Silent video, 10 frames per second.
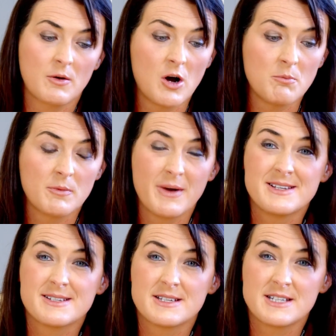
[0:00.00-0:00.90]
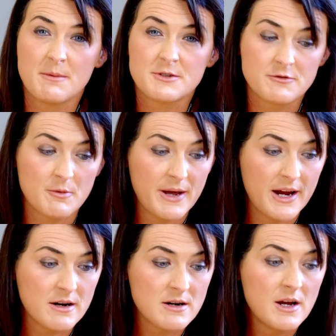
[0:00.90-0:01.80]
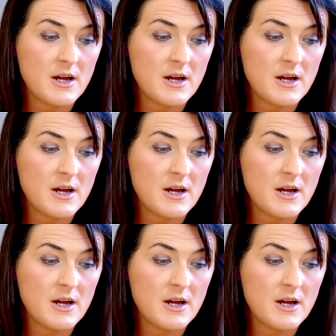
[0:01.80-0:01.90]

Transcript: compromises adaptive repair,